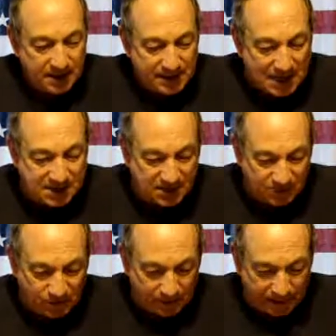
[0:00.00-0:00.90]

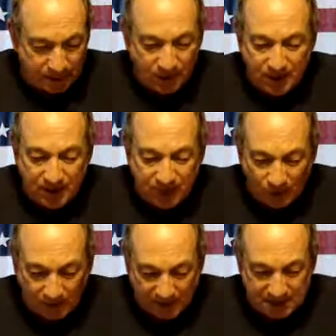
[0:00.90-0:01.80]
Yazdi-phobia, or any
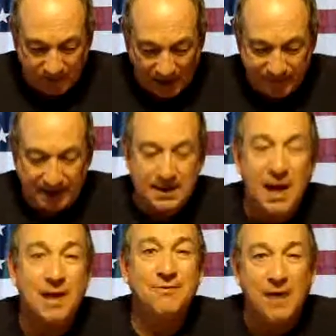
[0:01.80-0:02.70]
phobias involving
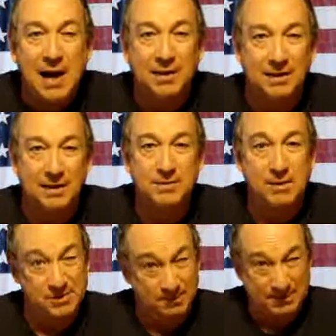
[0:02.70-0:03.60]
non-violent
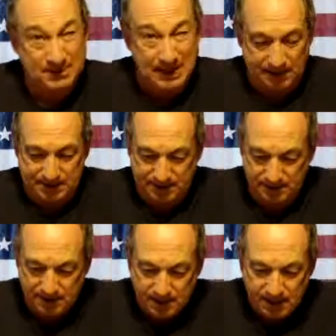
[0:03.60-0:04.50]
Muslim sects.